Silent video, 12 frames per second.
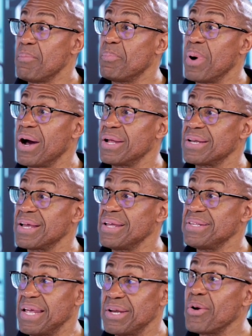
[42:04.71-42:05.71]
But
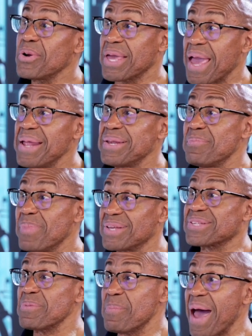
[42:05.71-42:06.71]
they don't gain the
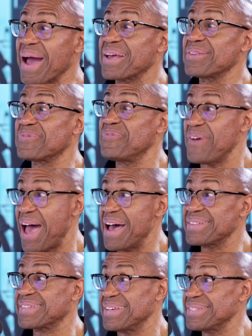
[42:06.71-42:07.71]
muscle back as
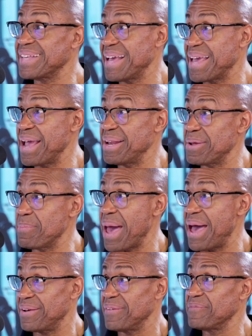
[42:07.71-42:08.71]
fast as they gain
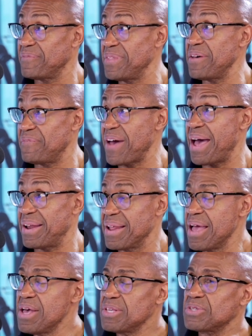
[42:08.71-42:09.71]
the fat.
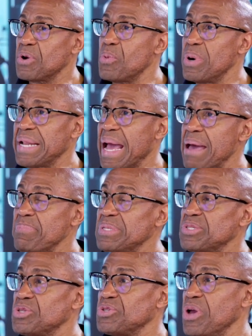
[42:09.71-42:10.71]
So what
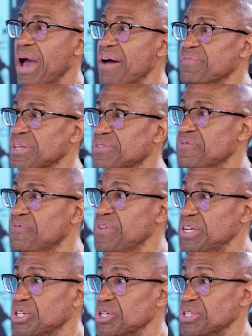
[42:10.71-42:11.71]
happens is you have this
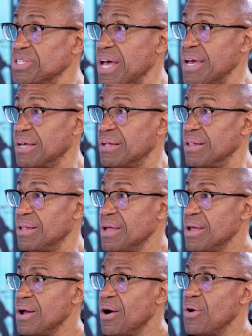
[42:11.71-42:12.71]
vicious cycle.
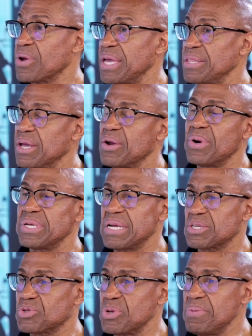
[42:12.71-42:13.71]
Okay, they go on the
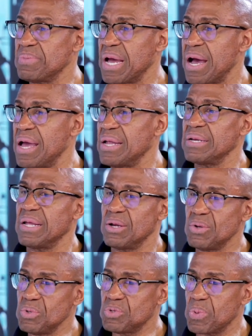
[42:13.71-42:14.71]
extreme diet, they
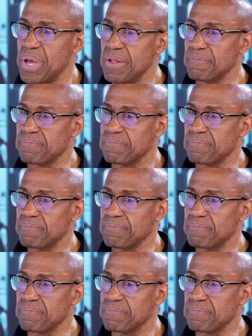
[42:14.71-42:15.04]
lose weight.